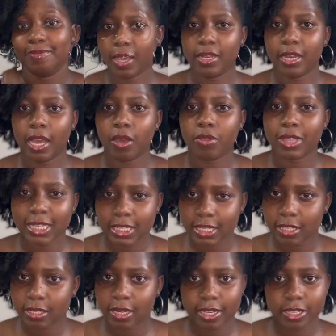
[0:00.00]
Now
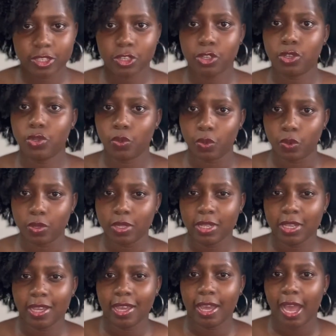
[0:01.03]
this next tool
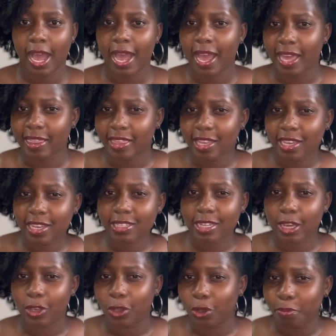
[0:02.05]
I think is a
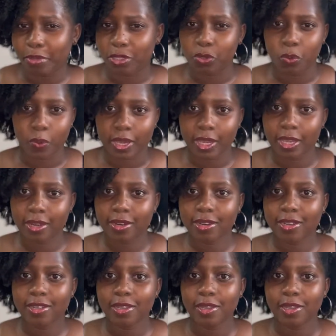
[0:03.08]
go between